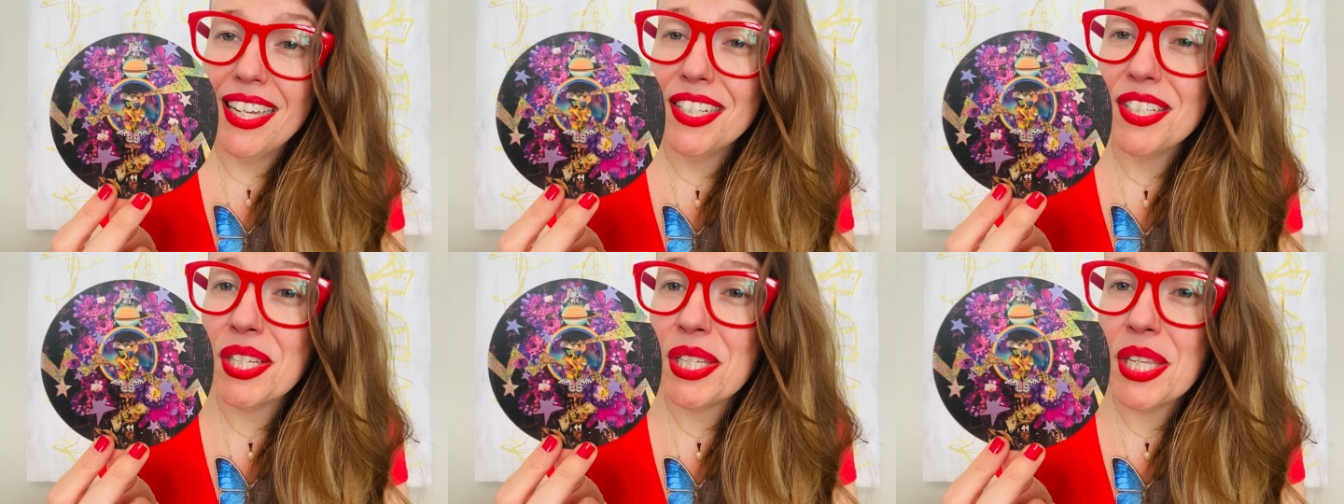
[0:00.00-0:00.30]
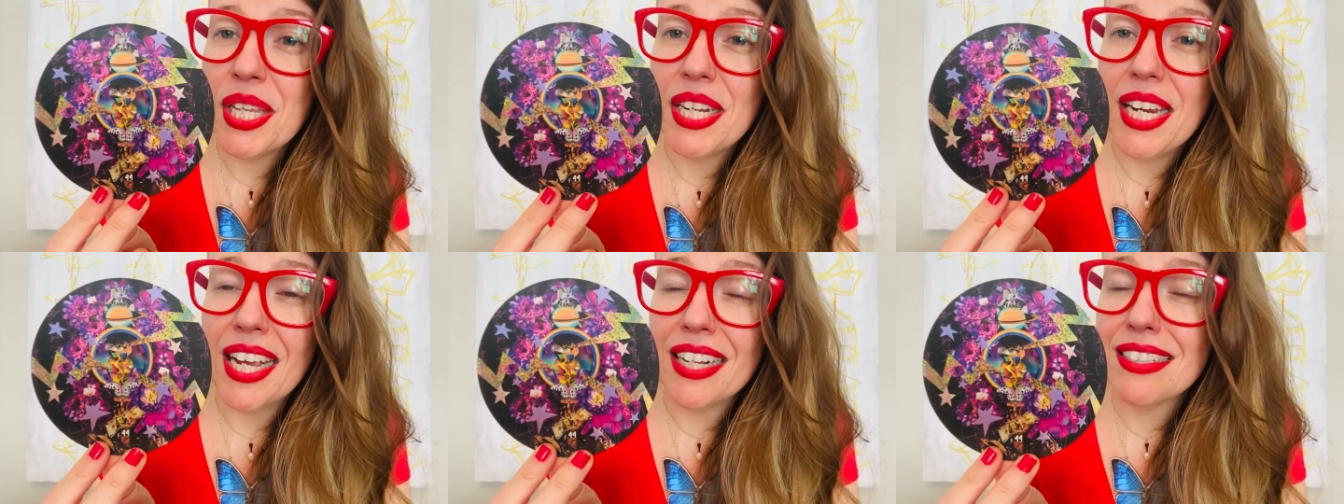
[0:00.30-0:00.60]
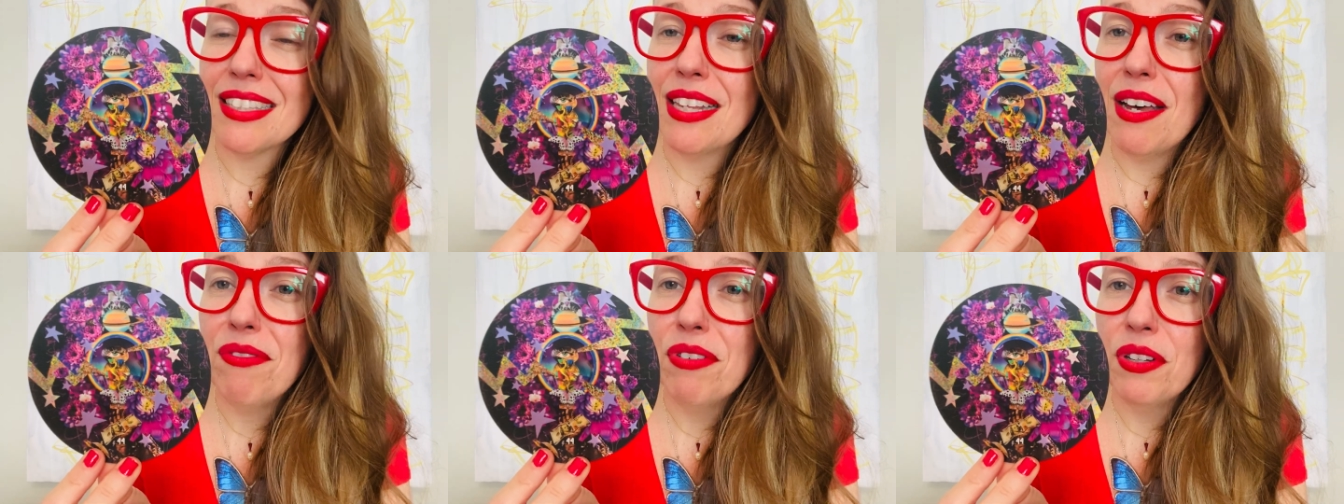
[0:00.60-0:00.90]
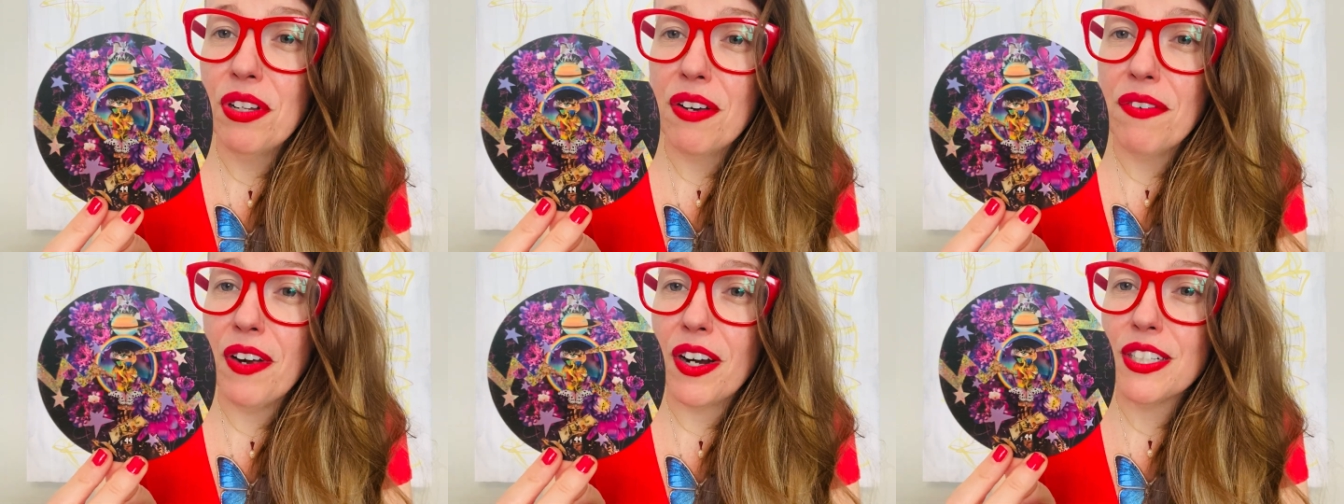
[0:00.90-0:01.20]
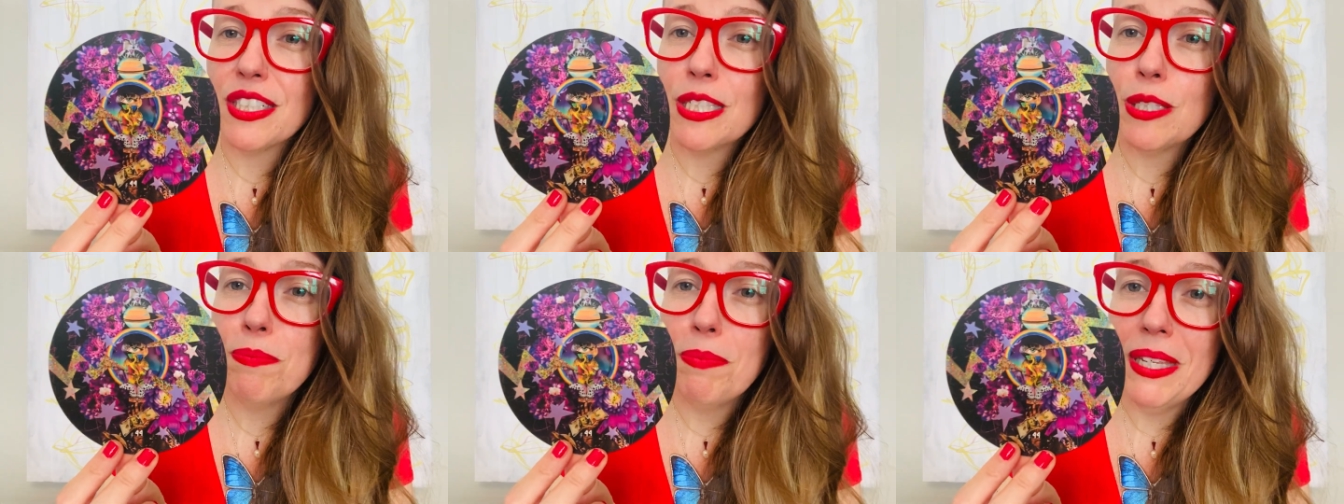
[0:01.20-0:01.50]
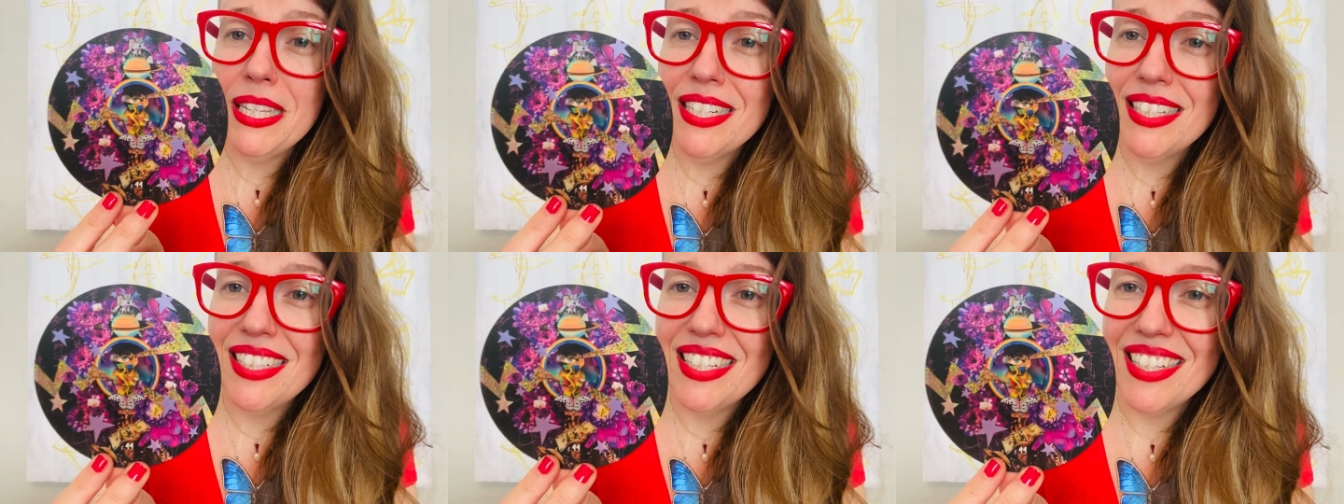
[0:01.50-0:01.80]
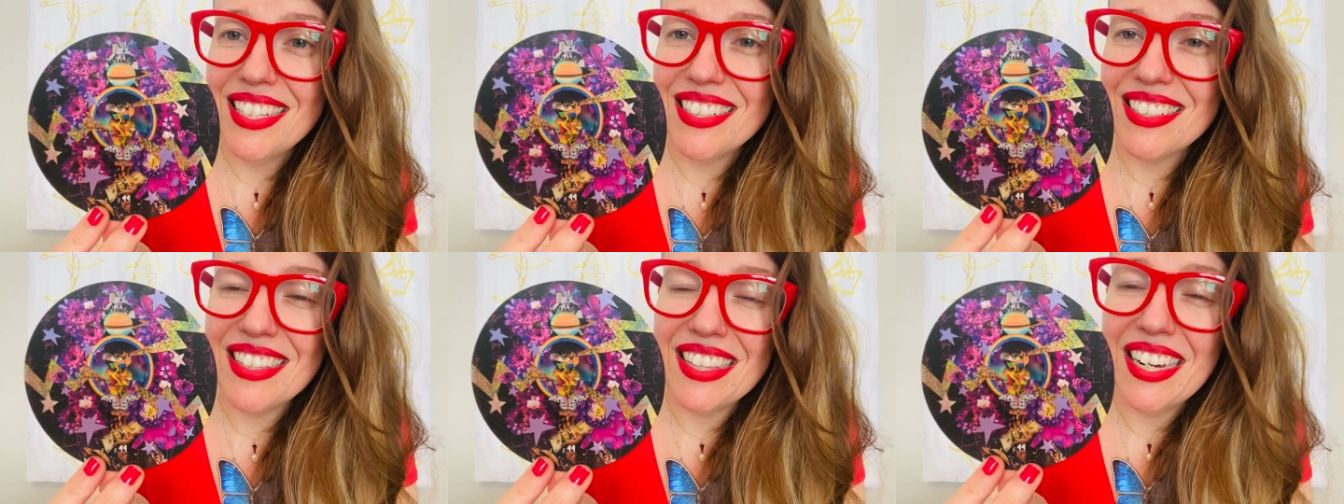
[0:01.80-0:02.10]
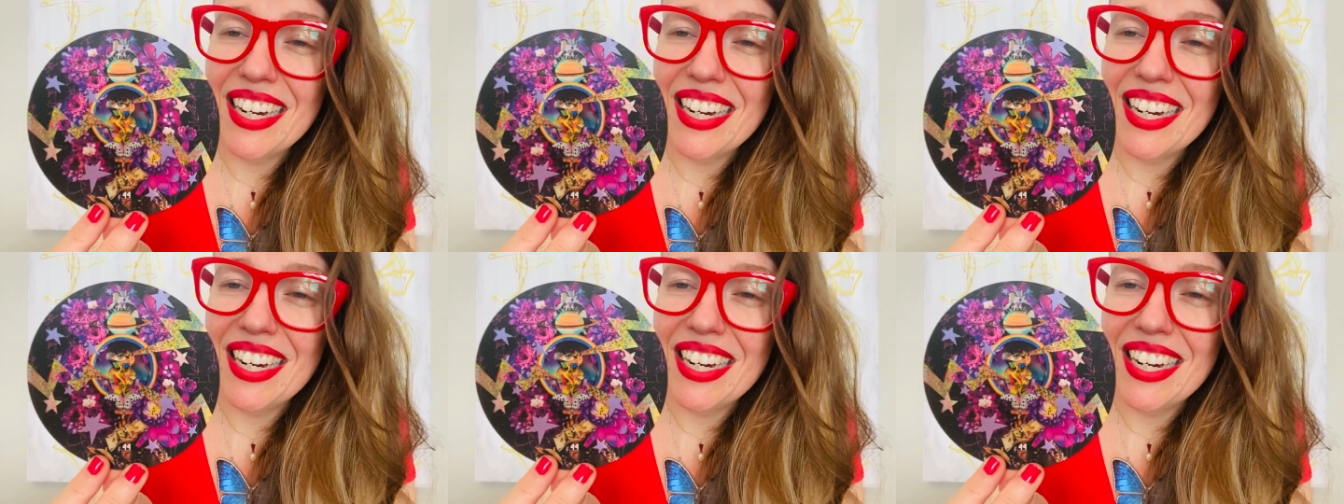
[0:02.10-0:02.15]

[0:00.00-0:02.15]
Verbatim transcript: into the next level of our species,